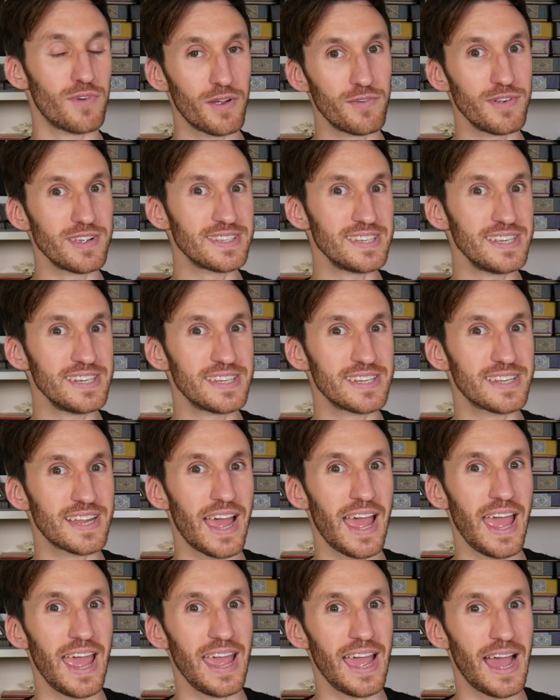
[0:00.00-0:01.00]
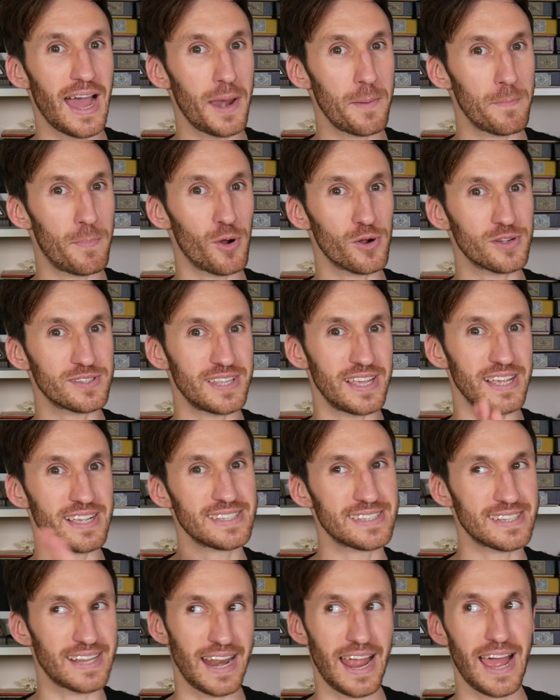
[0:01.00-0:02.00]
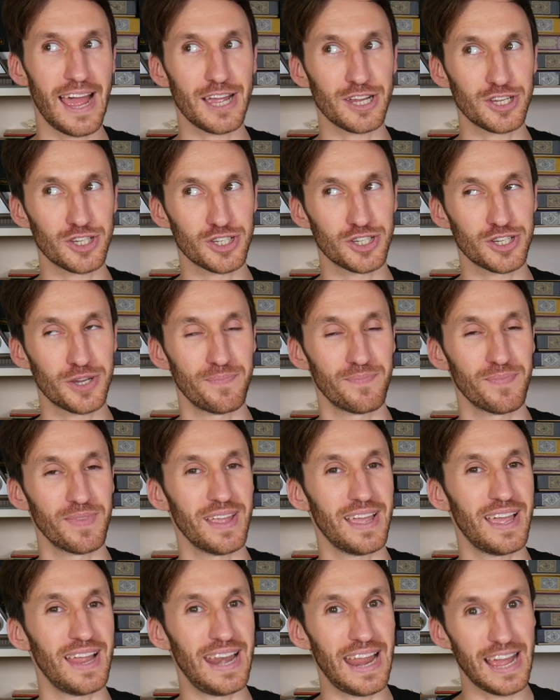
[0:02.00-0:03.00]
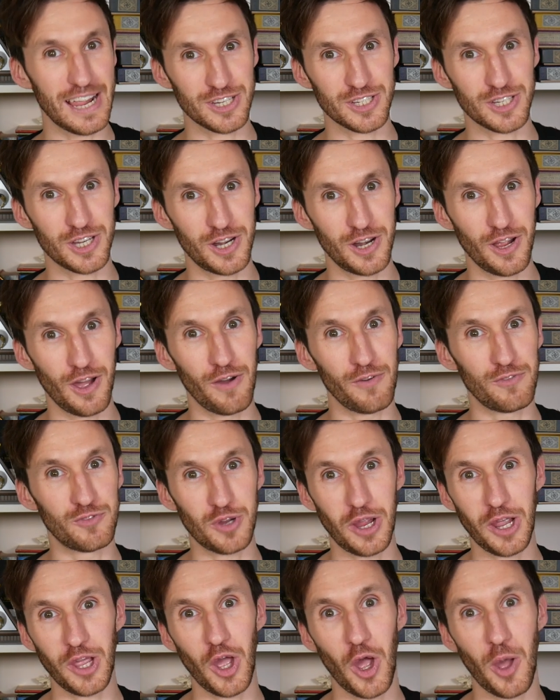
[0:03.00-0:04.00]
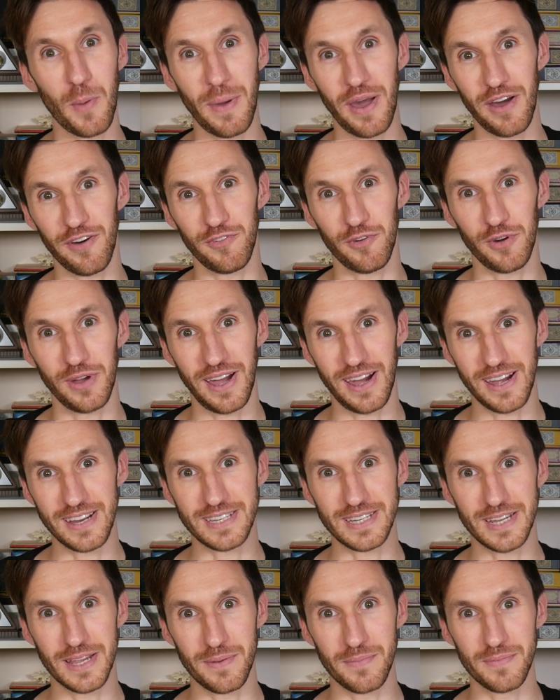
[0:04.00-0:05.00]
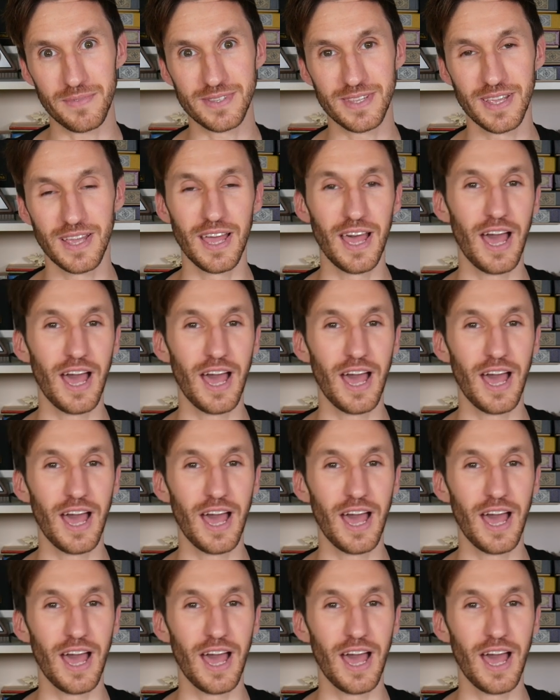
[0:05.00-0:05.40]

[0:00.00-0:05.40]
I recently did a unboxing slash collection of Draco Malfoy items.